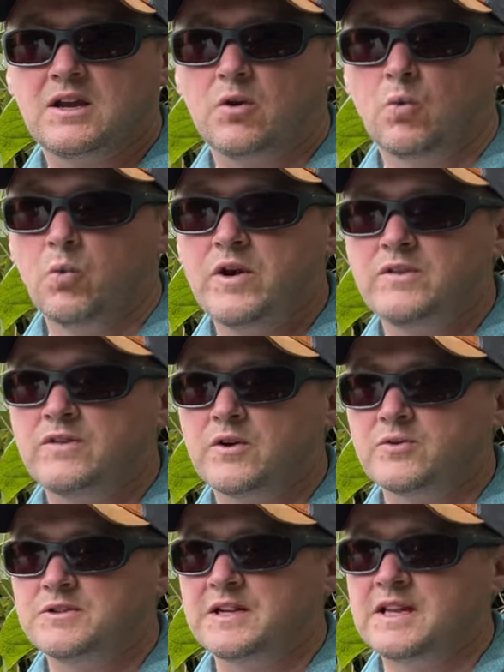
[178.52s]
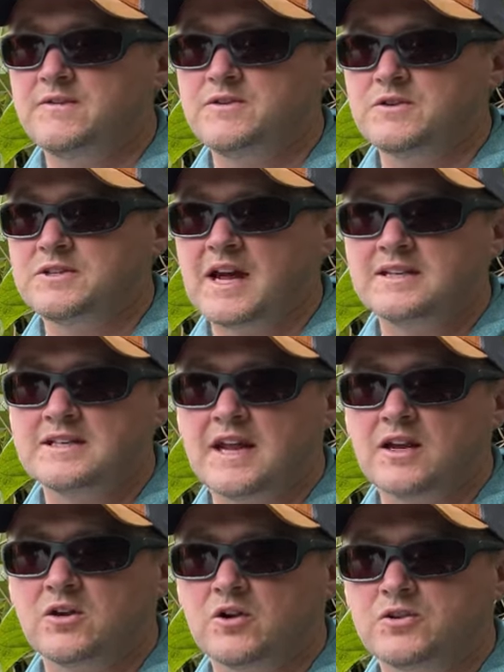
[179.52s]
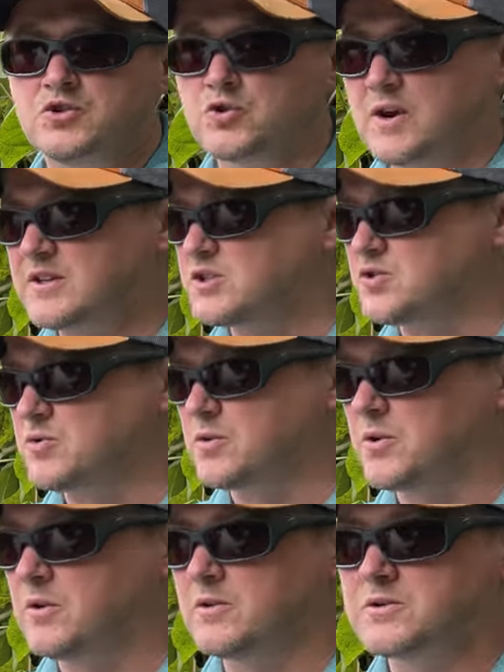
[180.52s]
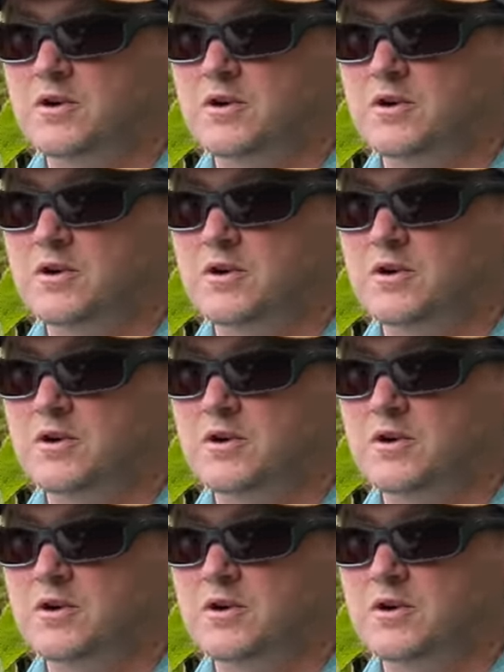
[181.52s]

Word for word: with those leaves, you tend to get a lot of terrestrials,